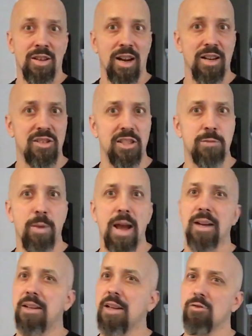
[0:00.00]
of sits
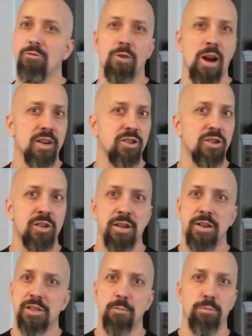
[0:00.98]
back, doesn't rush,
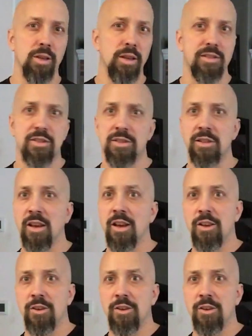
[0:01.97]
doesn't blitz,